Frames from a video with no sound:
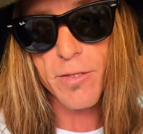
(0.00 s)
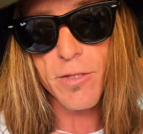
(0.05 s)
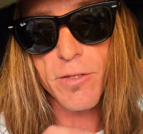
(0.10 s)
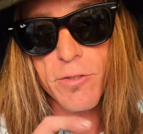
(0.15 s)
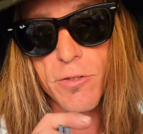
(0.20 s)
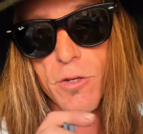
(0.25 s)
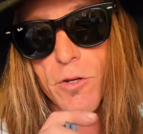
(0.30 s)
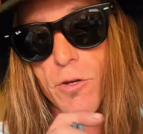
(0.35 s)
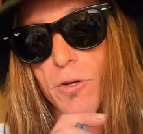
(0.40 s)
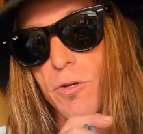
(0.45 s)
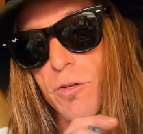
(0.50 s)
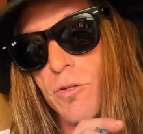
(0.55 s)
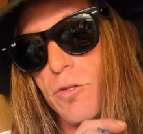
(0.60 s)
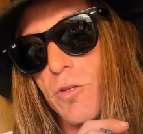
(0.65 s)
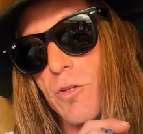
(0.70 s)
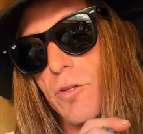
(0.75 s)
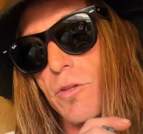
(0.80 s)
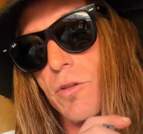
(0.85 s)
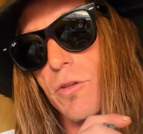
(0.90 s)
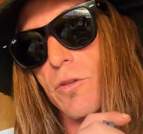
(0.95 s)
Your
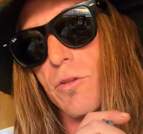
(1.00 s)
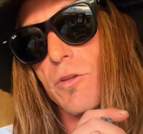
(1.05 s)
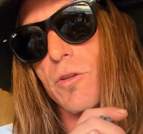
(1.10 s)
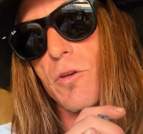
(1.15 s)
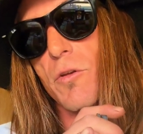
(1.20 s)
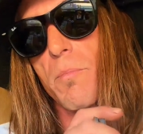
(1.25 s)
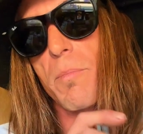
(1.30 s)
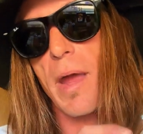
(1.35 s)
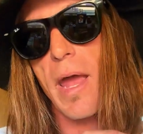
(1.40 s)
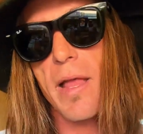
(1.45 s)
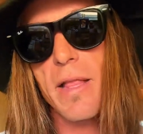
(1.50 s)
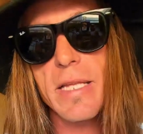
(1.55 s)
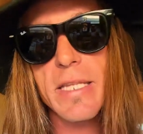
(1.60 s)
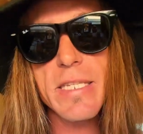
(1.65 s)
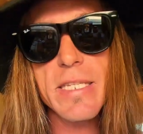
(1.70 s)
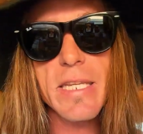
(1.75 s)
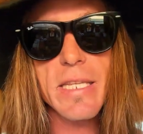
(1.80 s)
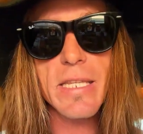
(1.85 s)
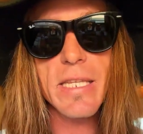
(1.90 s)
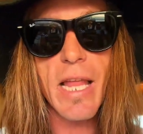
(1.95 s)

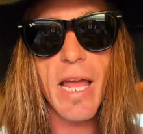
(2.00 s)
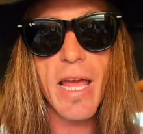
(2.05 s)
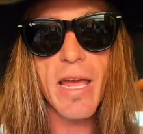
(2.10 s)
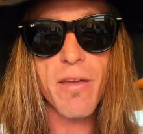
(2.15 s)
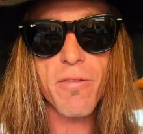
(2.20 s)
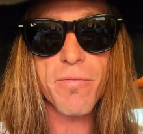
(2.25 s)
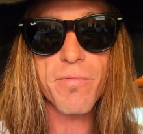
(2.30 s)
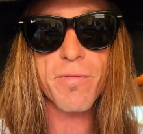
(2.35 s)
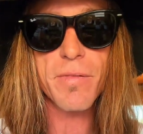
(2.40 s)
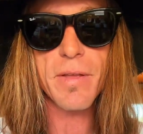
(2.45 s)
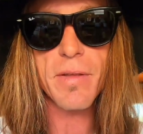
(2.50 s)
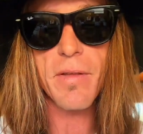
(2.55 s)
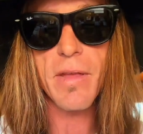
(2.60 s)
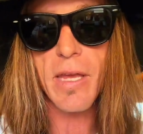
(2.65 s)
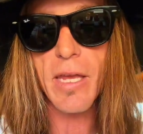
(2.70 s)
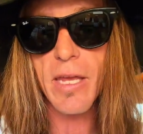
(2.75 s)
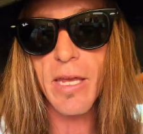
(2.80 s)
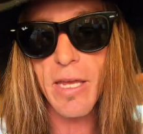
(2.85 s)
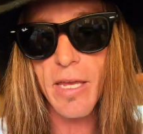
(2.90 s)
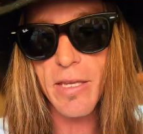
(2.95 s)
balance in life,
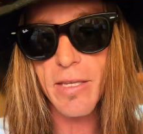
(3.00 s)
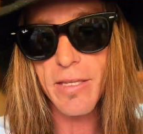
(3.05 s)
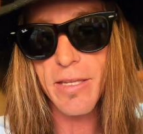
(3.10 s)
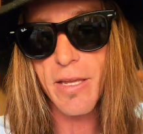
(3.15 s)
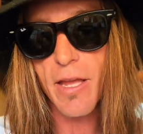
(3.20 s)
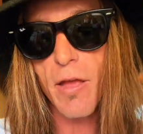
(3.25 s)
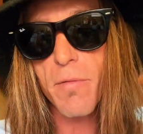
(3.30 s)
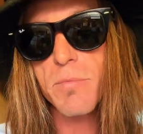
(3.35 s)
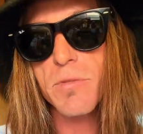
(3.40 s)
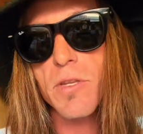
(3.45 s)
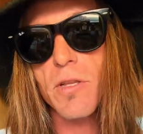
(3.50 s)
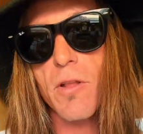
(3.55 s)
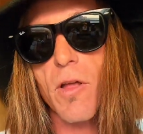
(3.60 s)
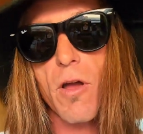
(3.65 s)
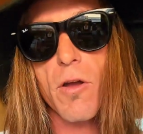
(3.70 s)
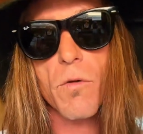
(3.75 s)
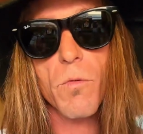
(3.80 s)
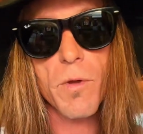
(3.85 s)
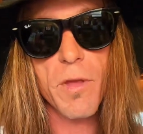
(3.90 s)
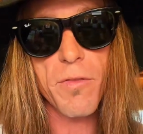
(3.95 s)
it comes
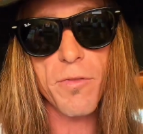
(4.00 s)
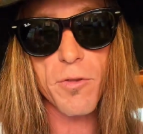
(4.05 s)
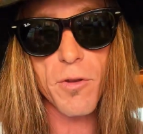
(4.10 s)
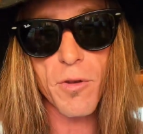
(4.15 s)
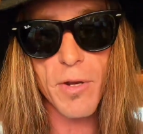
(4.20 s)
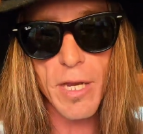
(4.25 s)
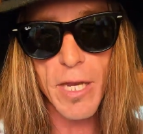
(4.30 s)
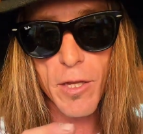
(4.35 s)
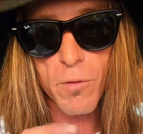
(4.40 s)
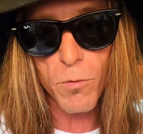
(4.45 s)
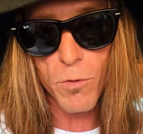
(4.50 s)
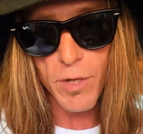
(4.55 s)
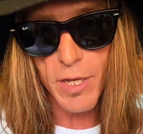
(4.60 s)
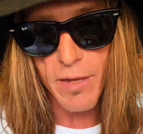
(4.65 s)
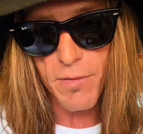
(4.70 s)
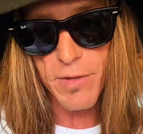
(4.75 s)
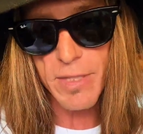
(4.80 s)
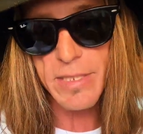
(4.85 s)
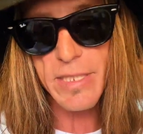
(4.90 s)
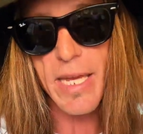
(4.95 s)
along with your equal
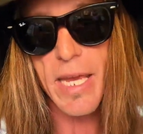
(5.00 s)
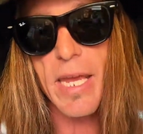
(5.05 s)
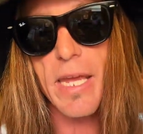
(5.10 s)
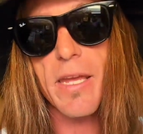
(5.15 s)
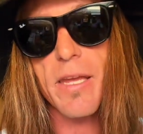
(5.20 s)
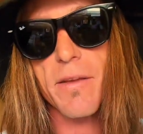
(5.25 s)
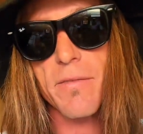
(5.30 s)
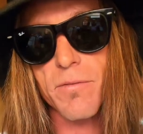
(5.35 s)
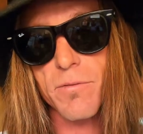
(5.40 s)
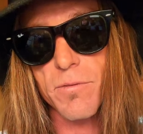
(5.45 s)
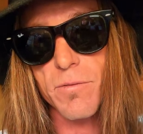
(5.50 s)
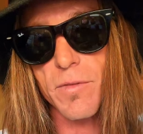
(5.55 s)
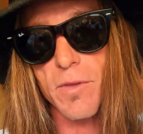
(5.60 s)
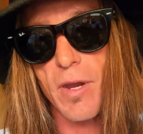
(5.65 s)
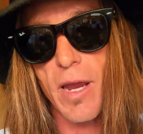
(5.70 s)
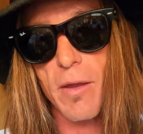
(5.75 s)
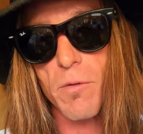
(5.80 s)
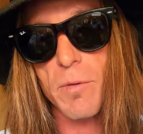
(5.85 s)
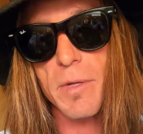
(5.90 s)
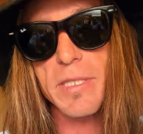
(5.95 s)
give and take.
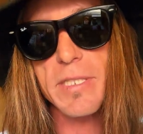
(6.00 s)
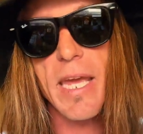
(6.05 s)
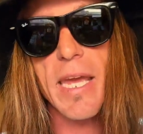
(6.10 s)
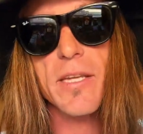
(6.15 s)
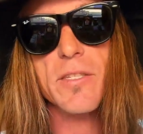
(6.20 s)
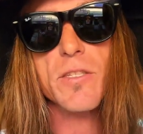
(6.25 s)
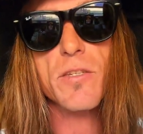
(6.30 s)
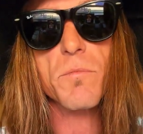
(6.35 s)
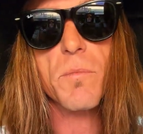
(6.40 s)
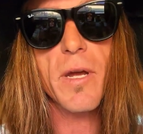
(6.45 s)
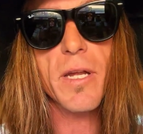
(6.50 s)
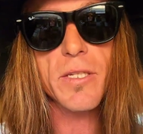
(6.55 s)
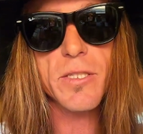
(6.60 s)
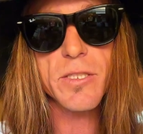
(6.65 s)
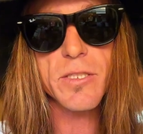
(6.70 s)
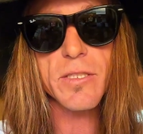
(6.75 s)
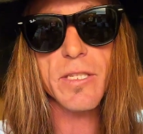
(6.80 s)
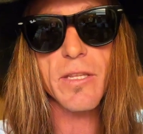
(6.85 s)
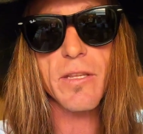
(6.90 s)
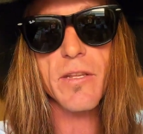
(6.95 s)
All right, we take too
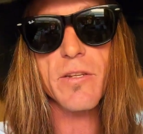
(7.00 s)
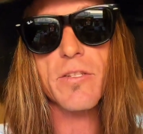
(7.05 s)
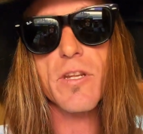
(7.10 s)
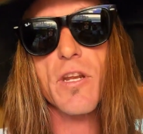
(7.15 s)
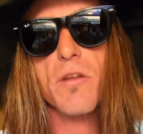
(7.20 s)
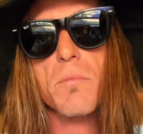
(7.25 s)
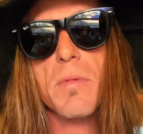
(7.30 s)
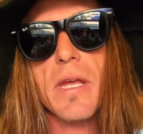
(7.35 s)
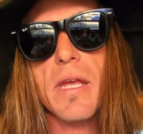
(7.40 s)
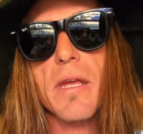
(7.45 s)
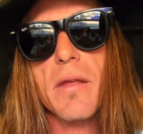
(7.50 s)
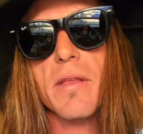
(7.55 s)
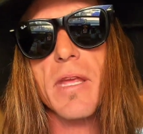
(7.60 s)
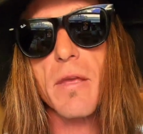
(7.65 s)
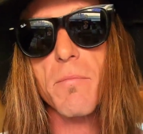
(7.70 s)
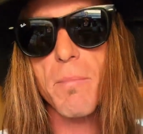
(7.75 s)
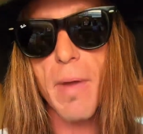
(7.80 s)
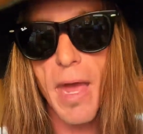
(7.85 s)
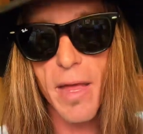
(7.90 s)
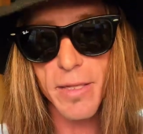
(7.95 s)
much, then there's going to be
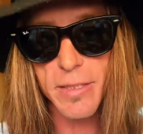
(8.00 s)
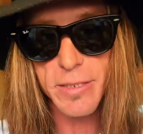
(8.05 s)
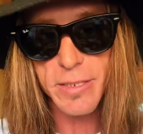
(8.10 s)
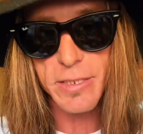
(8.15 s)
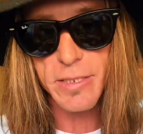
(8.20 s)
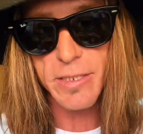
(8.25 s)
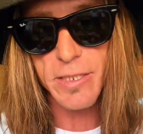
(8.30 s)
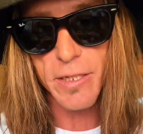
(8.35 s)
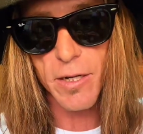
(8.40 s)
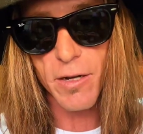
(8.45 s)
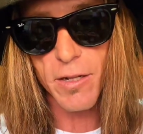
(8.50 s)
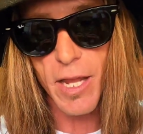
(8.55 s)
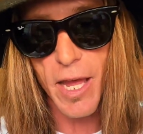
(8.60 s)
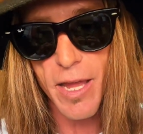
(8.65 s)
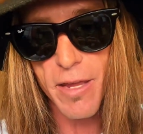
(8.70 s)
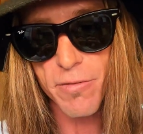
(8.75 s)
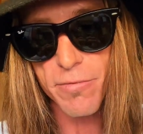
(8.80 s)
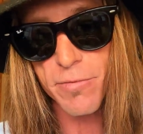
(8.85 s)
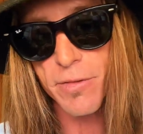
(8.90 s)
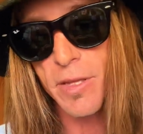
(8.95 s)
imbalances in our
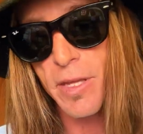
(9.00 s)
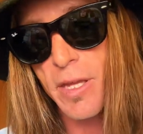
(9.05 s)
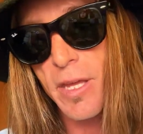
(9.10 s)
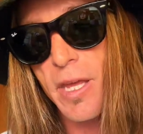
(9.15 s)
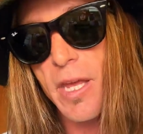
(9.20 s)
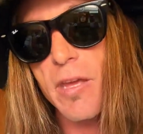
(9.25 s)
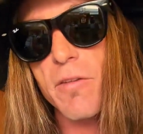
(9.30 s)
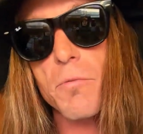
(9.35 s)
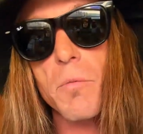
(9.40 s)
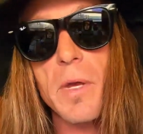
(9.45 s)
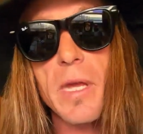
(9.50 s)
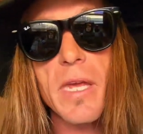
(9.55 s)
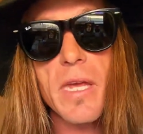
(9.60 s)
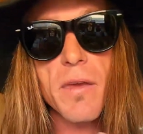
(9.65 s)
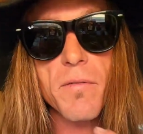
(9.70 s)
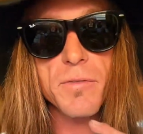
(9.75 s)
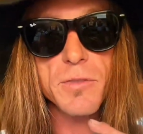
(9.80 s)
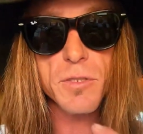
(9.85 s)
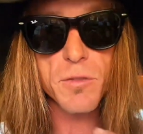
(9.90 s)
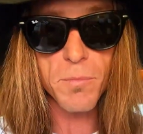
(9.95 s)
life. If we
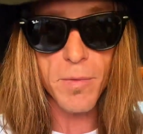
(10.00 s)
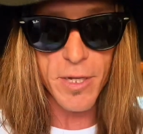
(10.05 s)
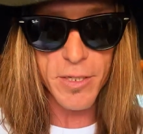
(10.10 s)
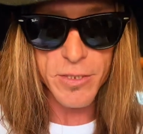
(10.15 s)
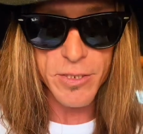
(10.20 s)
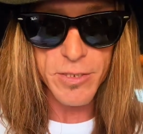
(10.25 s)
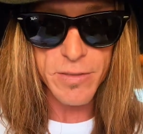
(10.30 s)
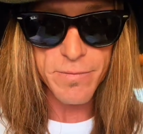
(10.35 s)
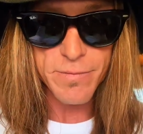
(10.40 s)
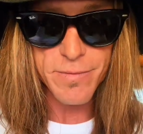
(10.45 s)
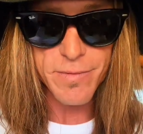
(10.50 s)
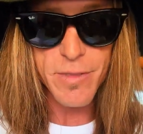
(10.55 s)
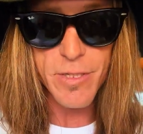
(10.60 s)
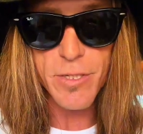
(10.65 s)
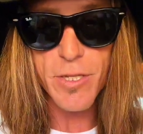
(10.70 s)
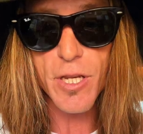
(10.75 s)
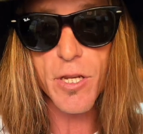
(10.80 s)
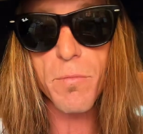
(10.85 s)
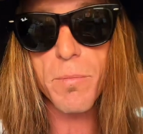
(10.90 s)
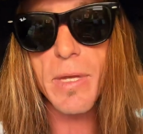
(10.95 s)
give too much,
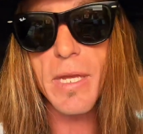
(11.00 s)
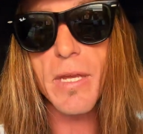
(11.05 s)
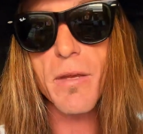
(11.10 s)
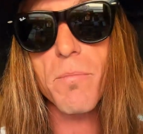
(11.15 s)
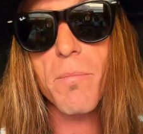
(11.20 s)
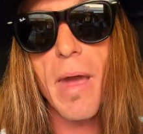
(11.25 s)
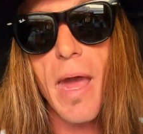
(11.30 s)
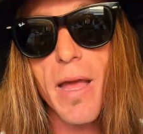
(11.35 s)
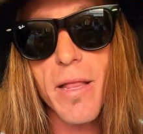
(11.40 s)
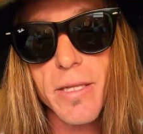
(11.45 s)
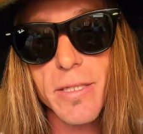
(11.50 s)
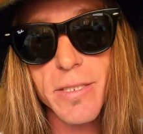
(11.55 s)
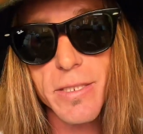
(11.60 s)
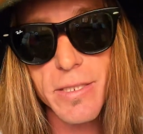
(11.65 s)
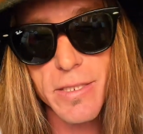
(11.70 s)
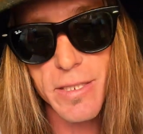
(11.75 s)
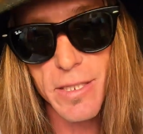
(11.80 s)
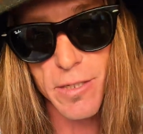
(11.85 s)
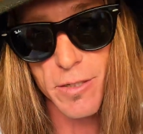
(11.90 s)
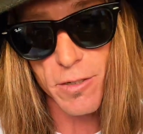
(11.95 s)
there's going to be
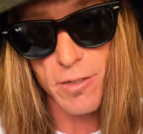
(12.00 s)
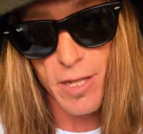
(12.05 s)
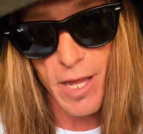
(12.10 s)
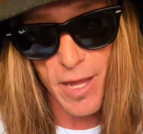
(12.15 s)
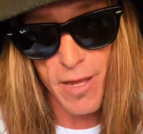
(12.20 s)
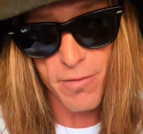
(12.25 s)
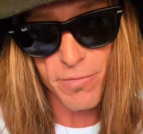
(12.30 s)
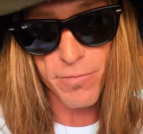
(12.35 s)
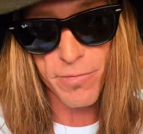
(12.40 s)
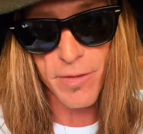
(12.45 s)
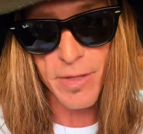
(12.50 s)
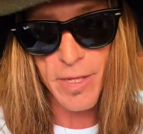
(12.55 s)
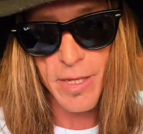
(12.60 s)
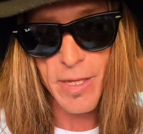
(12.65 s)
imbalances in your life.